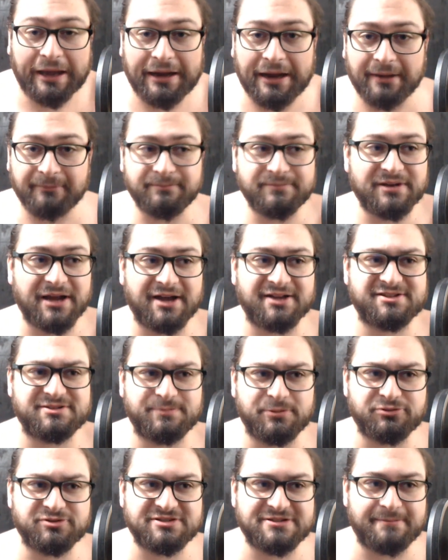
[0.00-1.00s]
I'm not
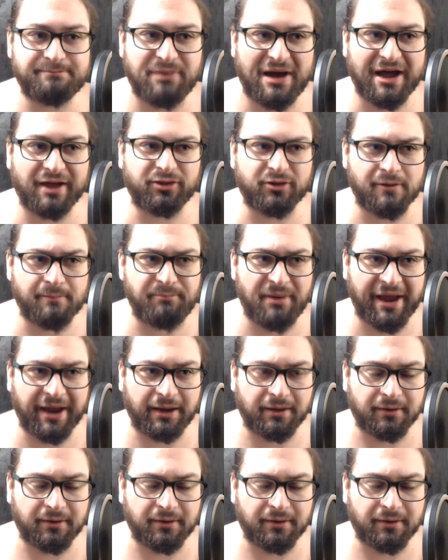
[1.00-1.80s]
supposed to bother Ben.